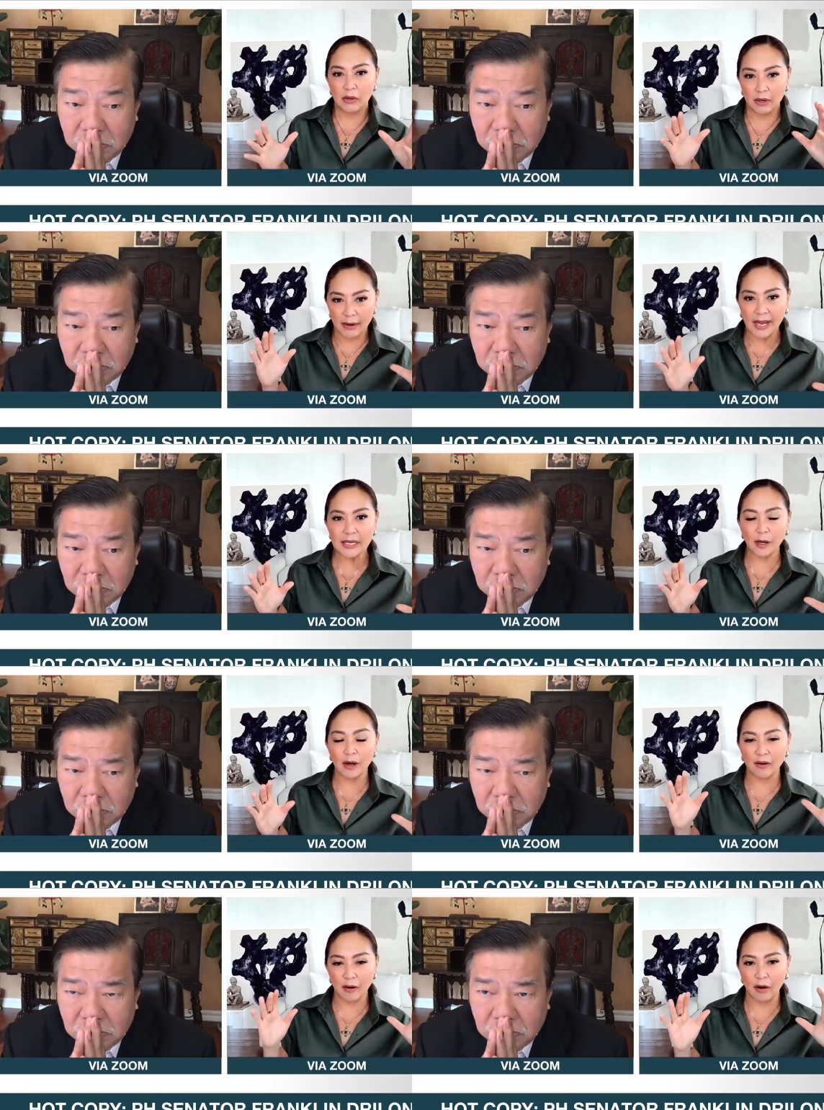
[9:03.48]
Speaker 1: right,
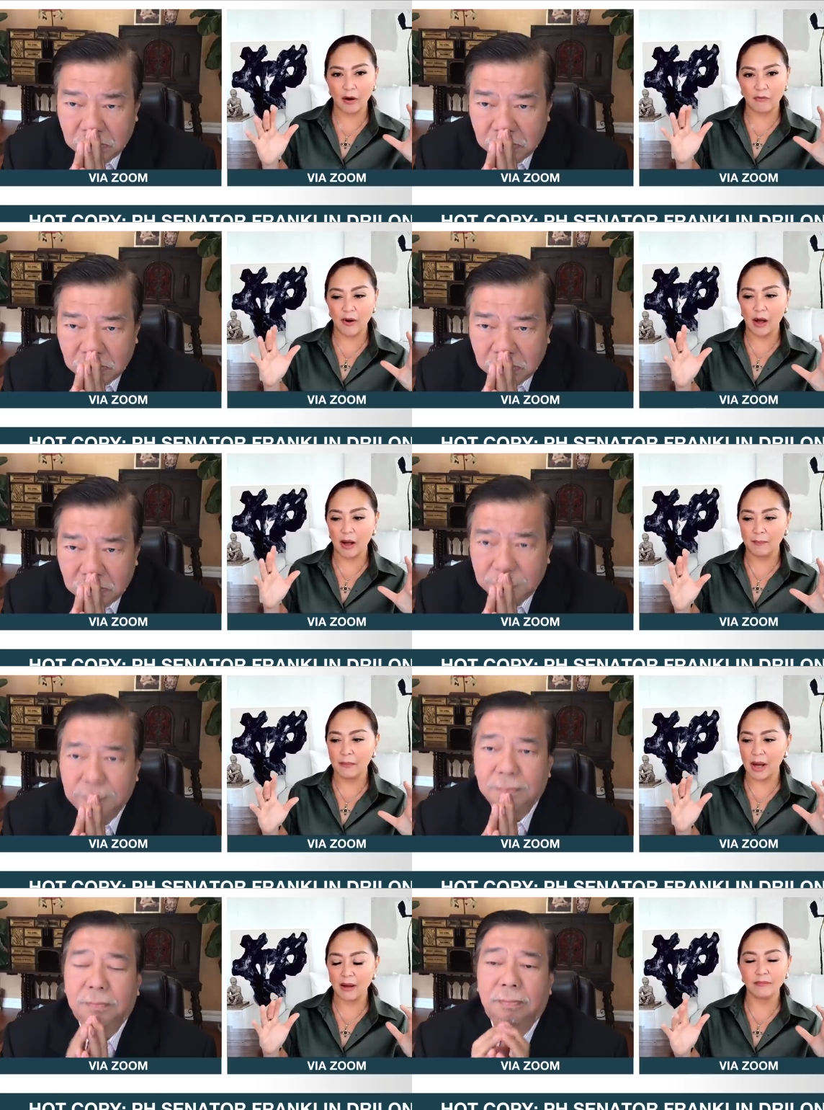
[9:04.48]
of
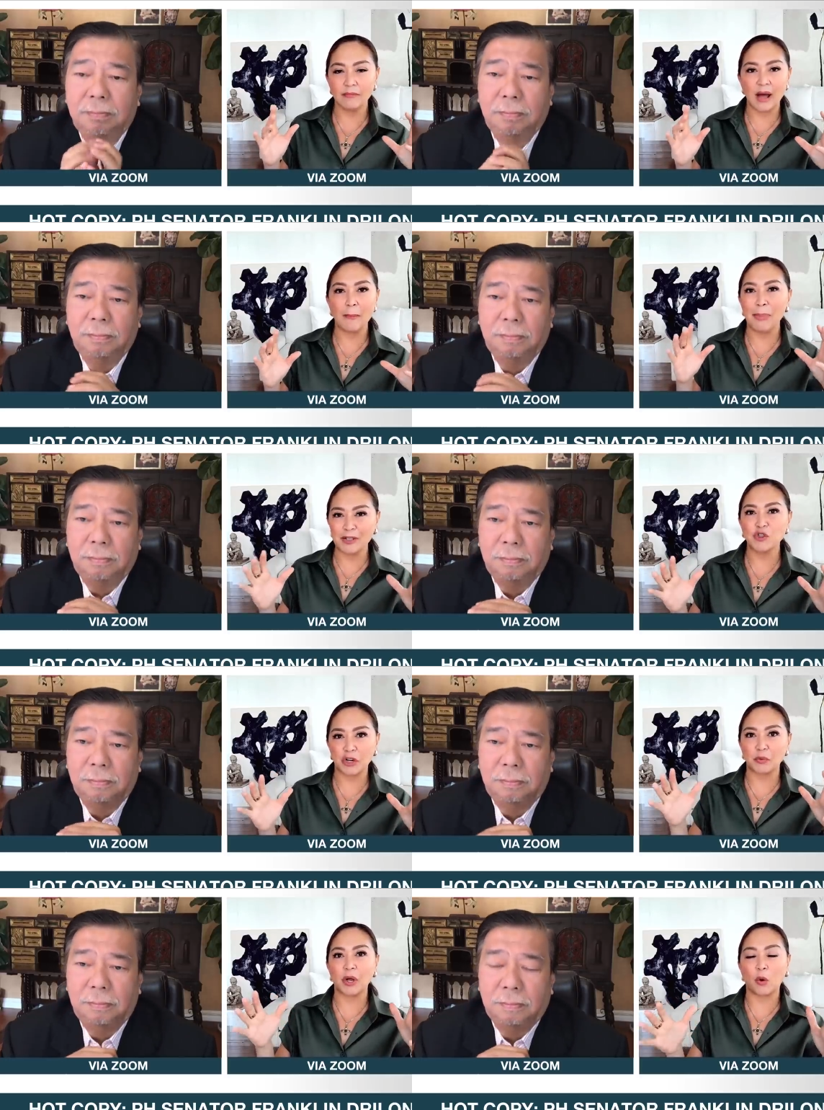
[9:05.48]
um, a budget
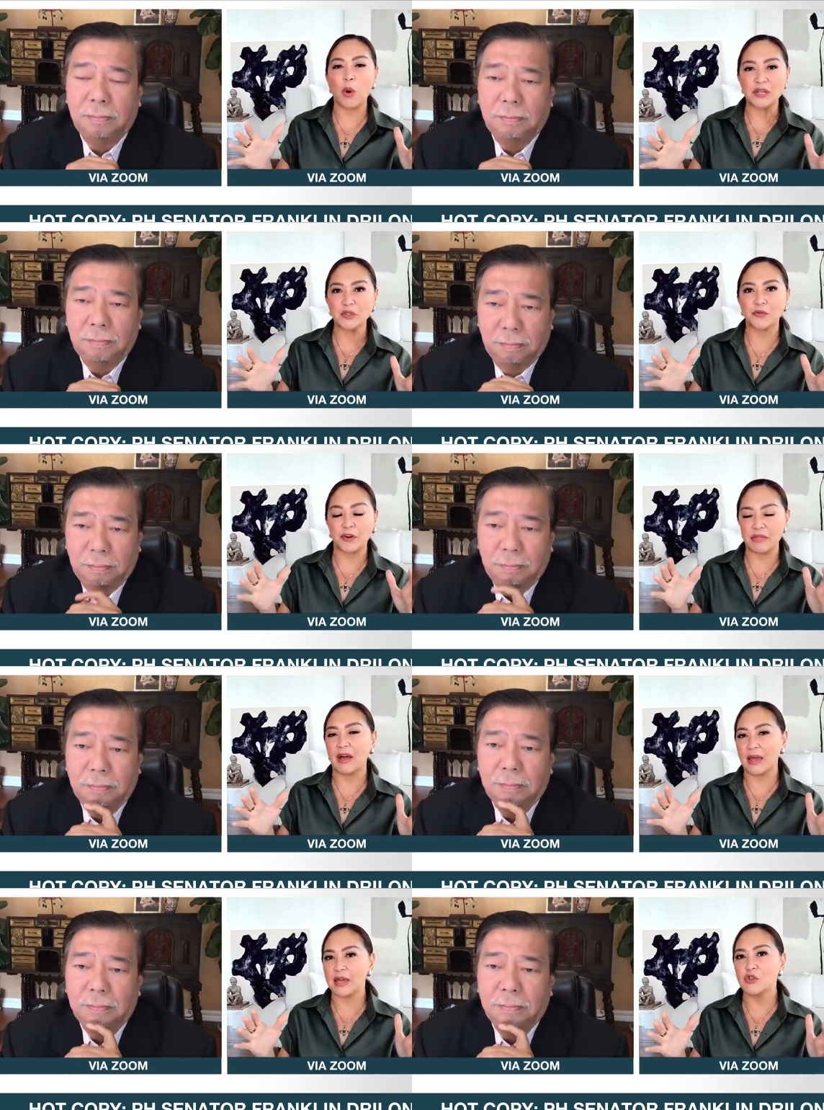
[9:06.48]
request for the
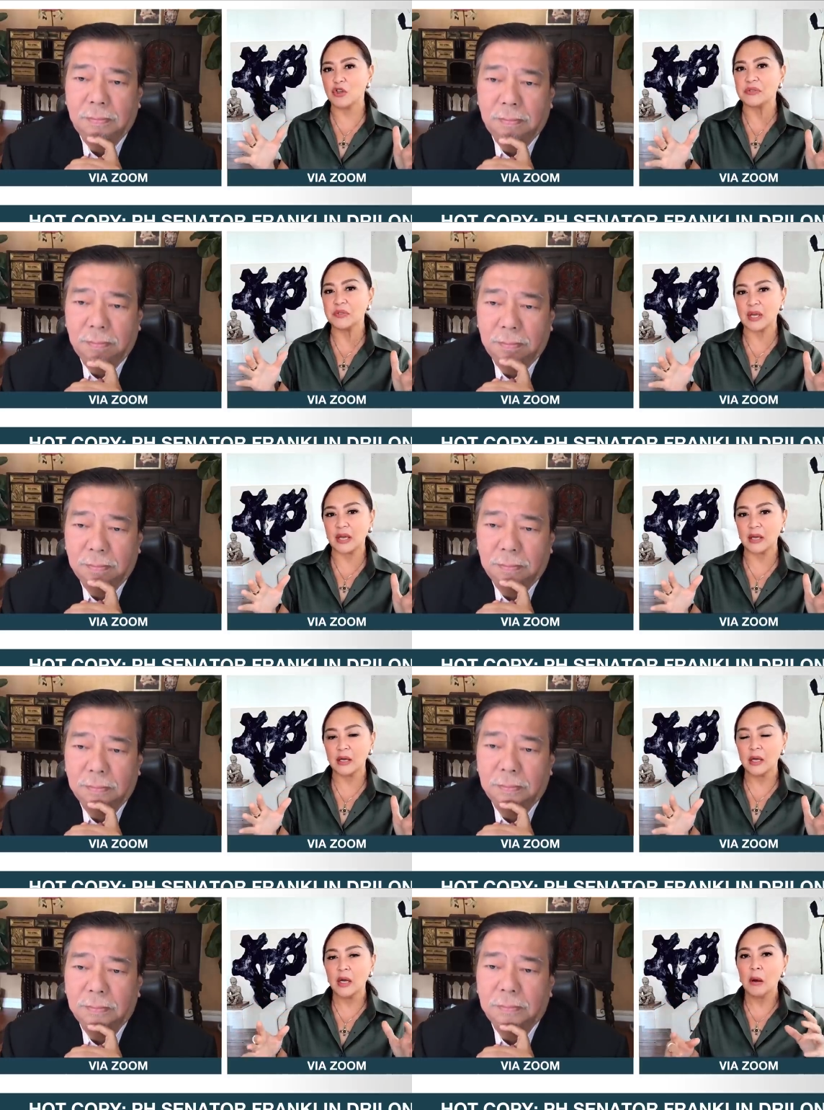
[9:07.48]
agency.
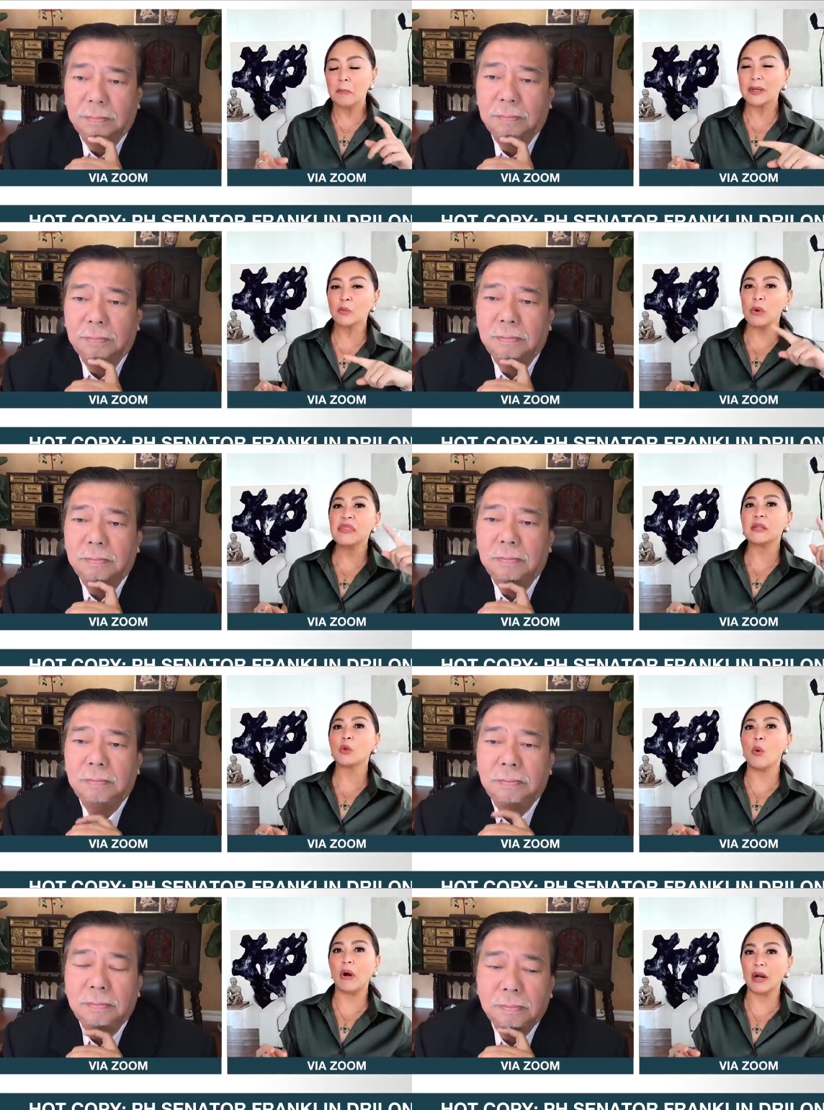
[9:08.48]
But with the
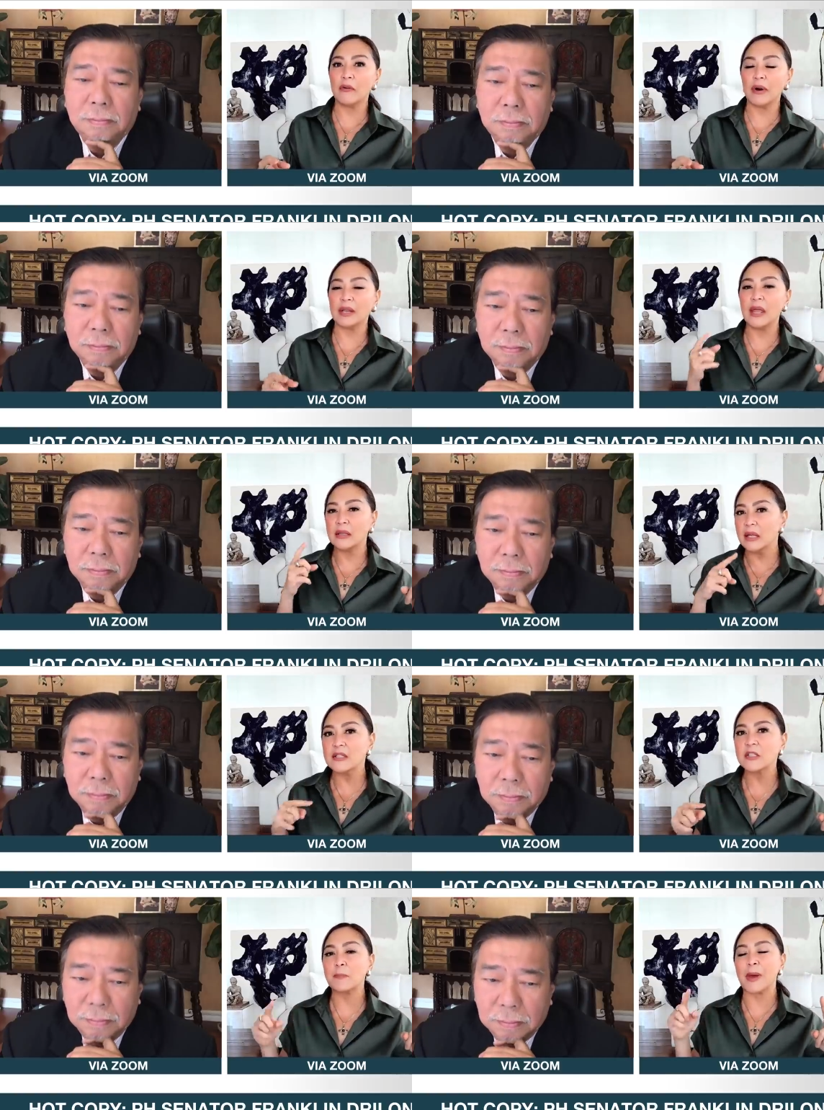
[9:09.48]
200, they didn't
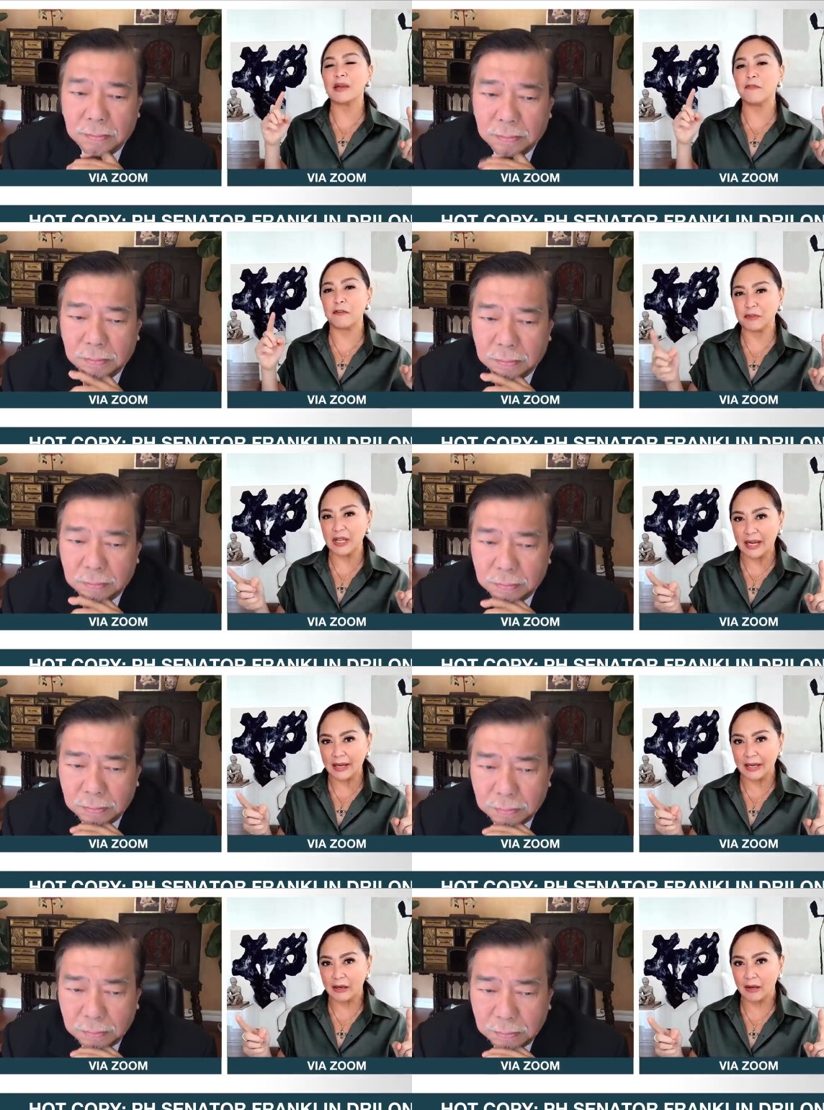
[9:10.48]
spend
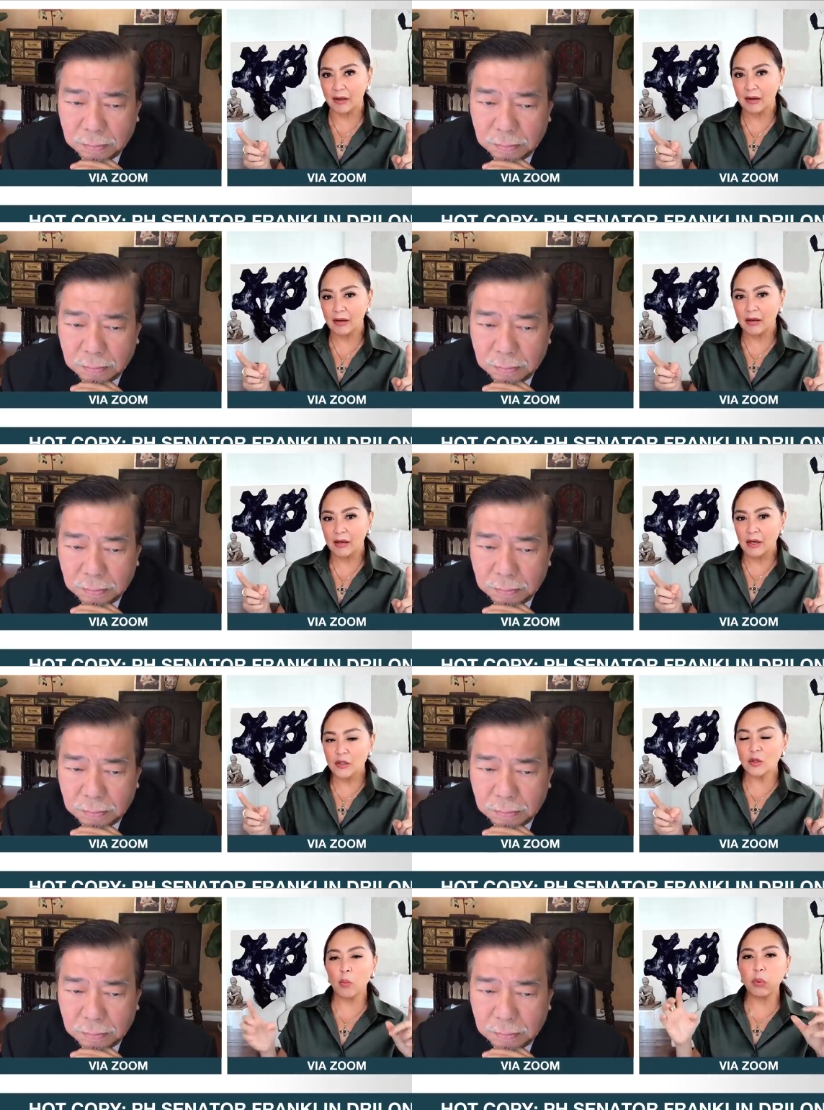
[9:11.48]
59.
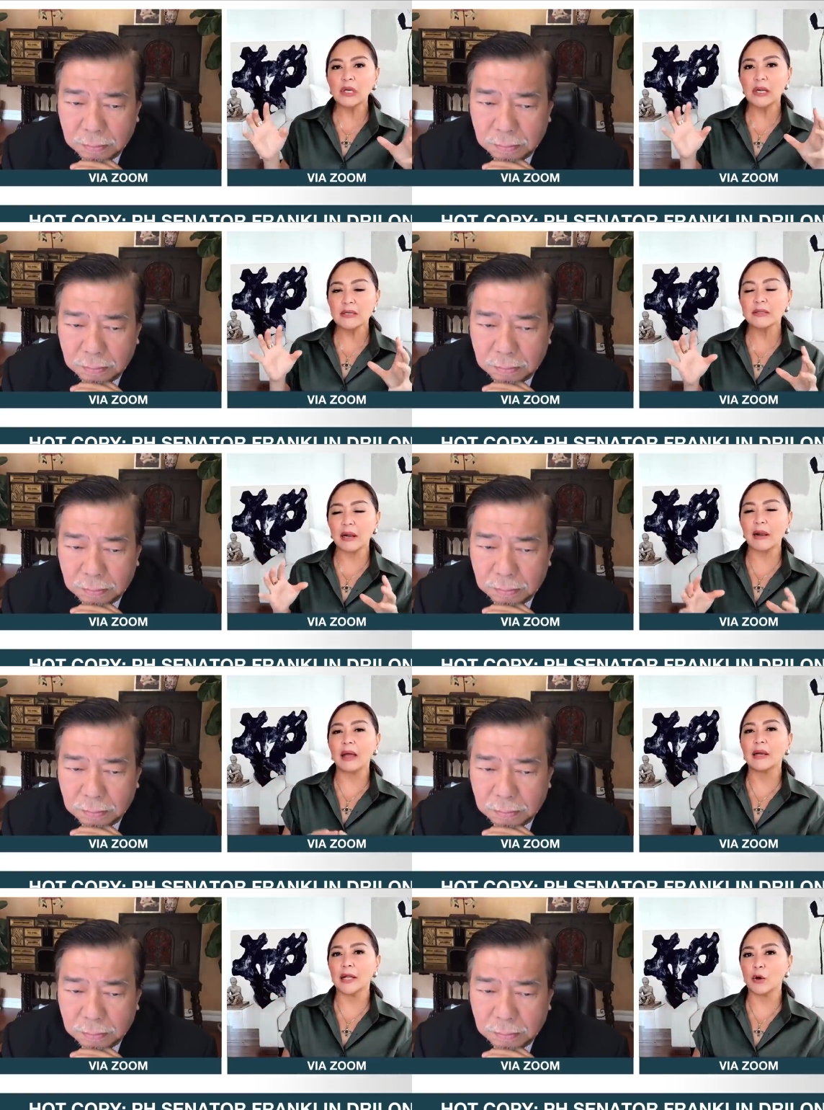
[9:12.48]
So what is the
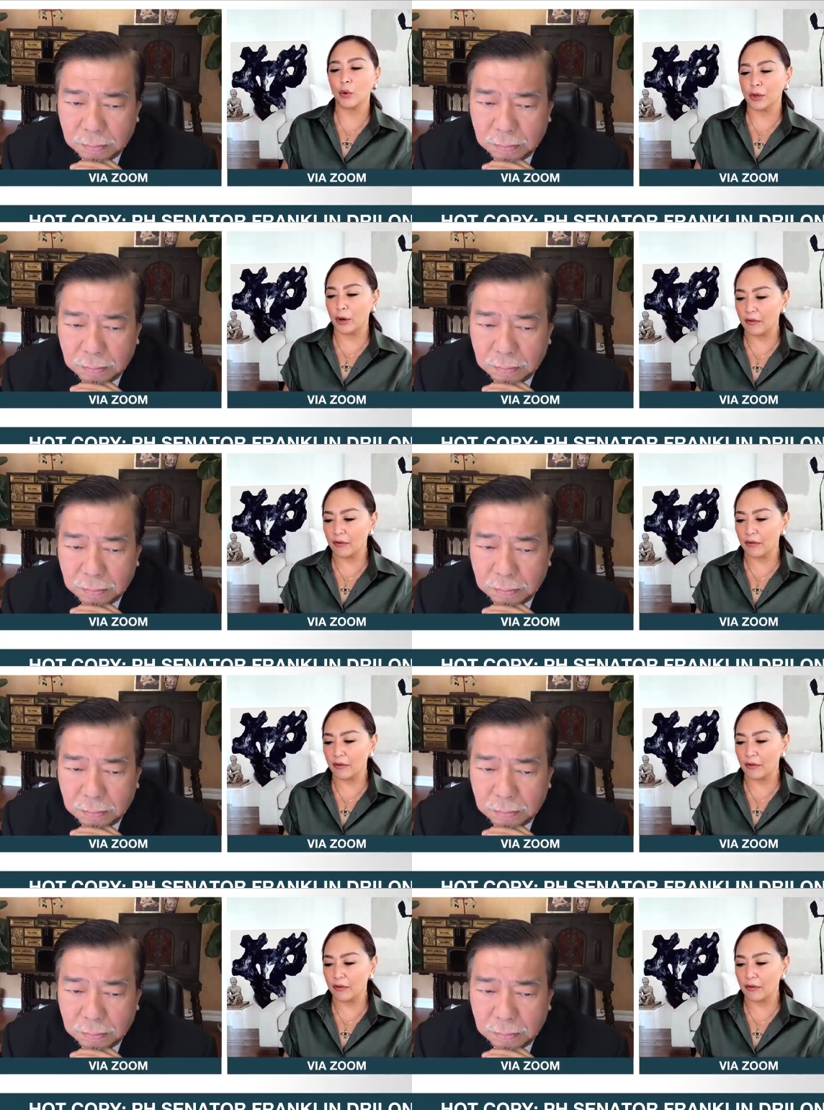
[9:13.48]
likelihood of